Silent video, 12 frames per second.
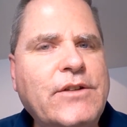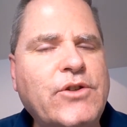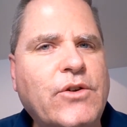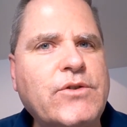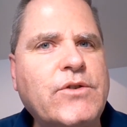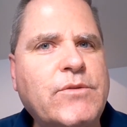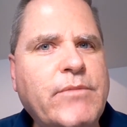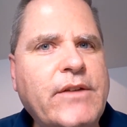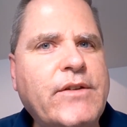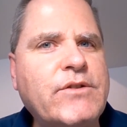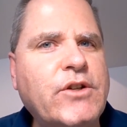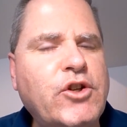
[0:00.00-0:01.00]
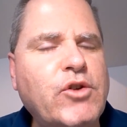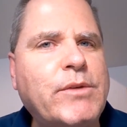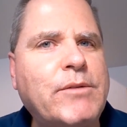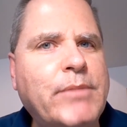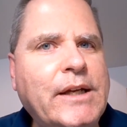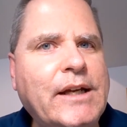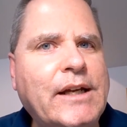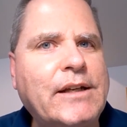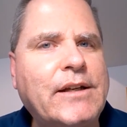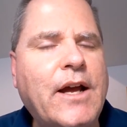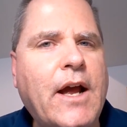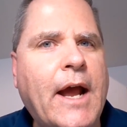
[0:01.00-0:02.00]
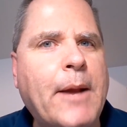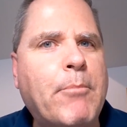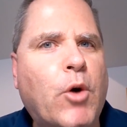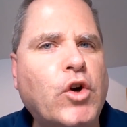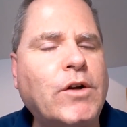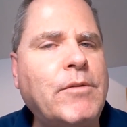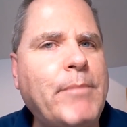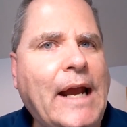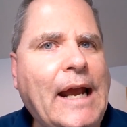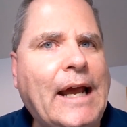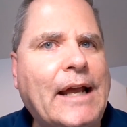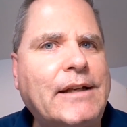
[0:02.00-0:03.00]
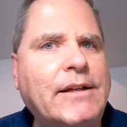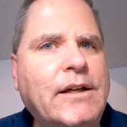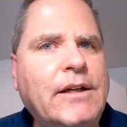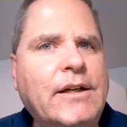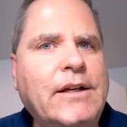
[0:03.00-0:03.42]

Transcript: Joseph Smith is a human being, a mortal man